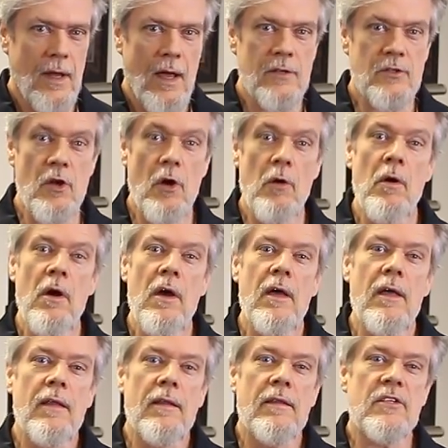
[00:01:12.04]
And so
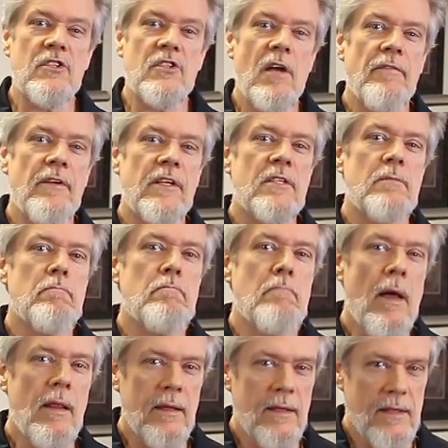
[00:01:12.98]
the suffix
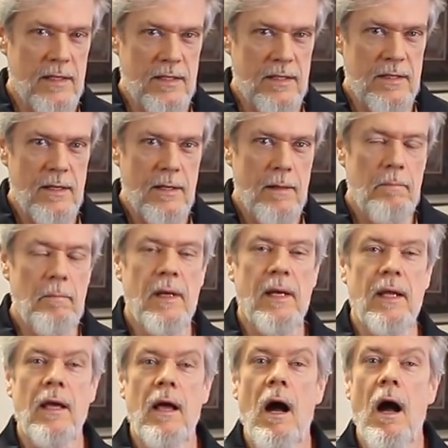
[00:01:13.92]
mellitus,
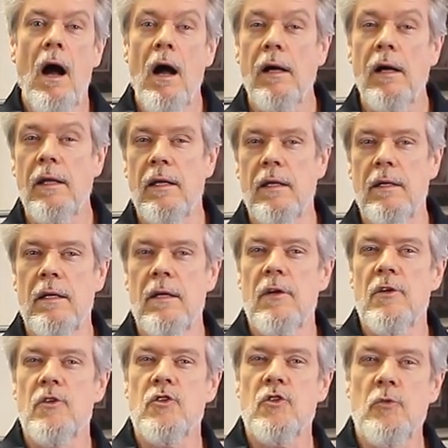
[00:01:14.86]
meaning
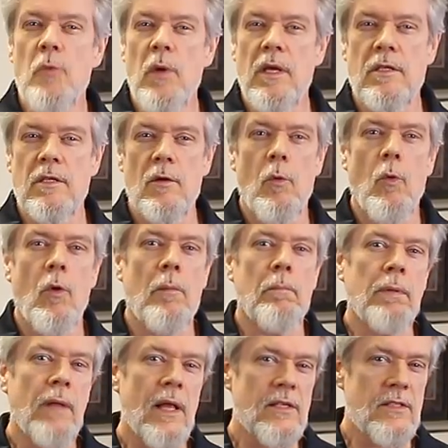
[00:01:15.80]
honeyed, sweet, or
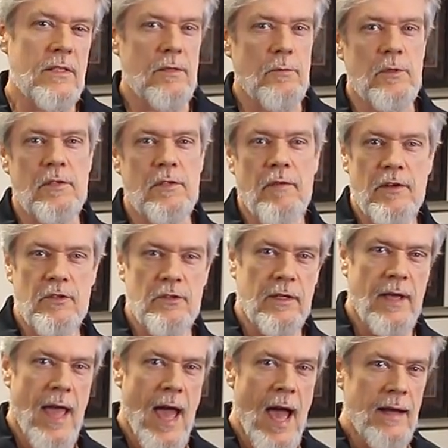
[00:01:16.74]
pleasant, was
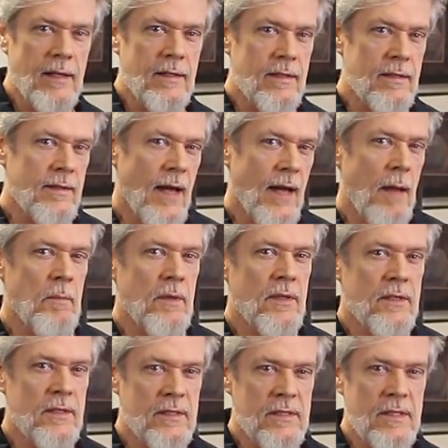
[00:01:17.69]
eventually added to the name
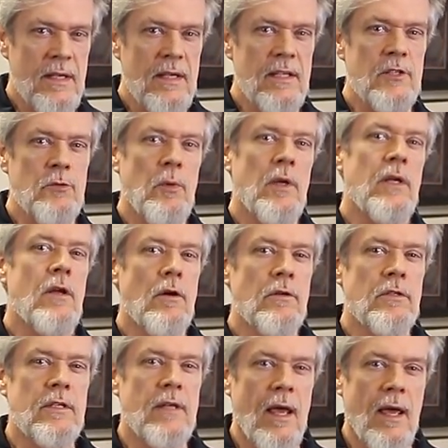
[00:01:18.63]
of the disease we know
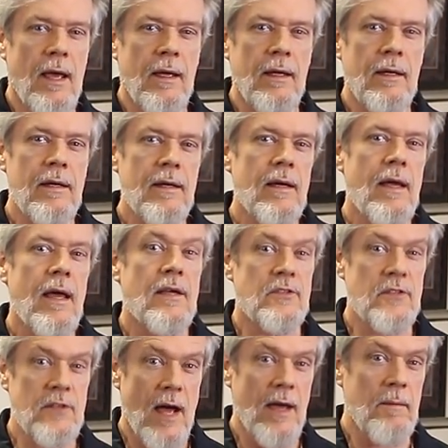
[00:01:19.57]
today
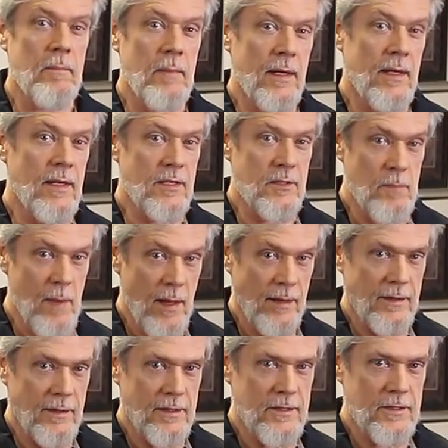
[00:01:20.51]
as diabetes
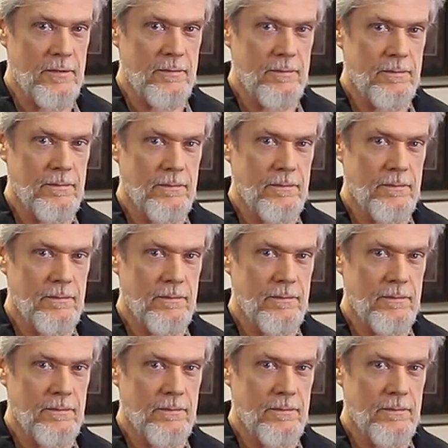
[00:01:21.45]
mellitus.